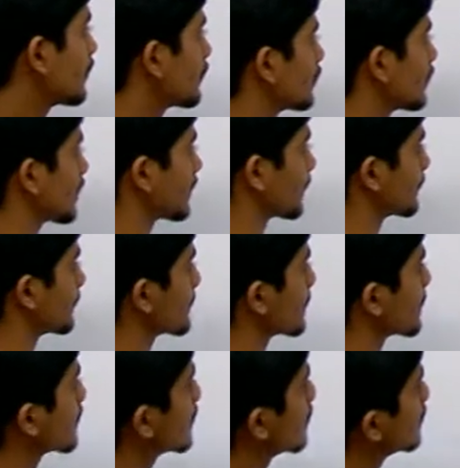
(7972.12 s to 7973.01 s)
Fine.
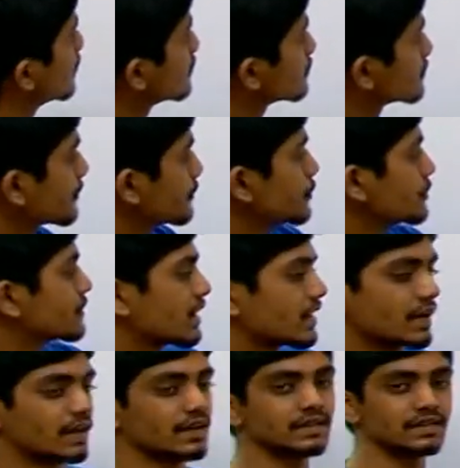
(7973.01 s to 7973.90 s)
Suppose
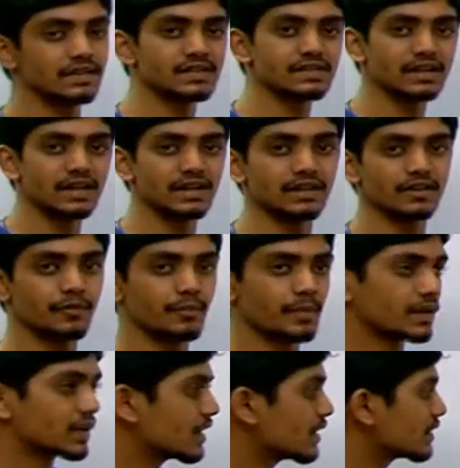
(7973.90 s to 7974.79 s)
I write this kind of
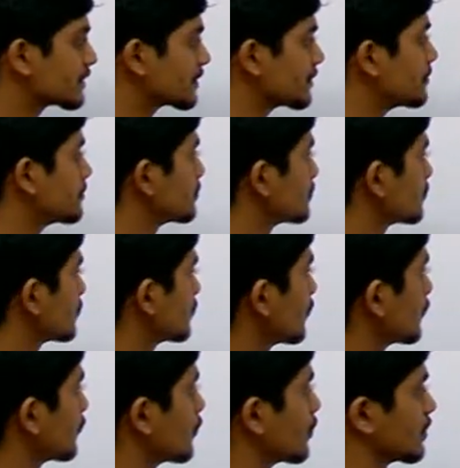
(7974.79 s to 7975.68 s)
mechanism
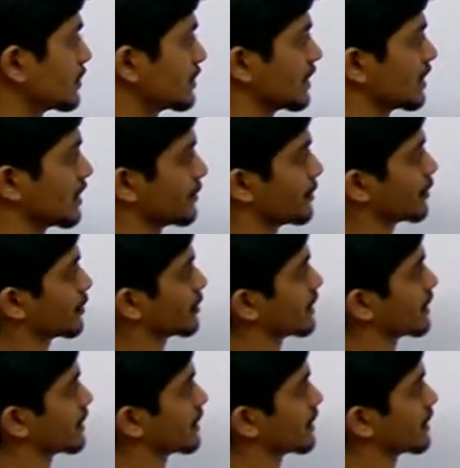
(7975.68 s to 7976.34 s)
for the above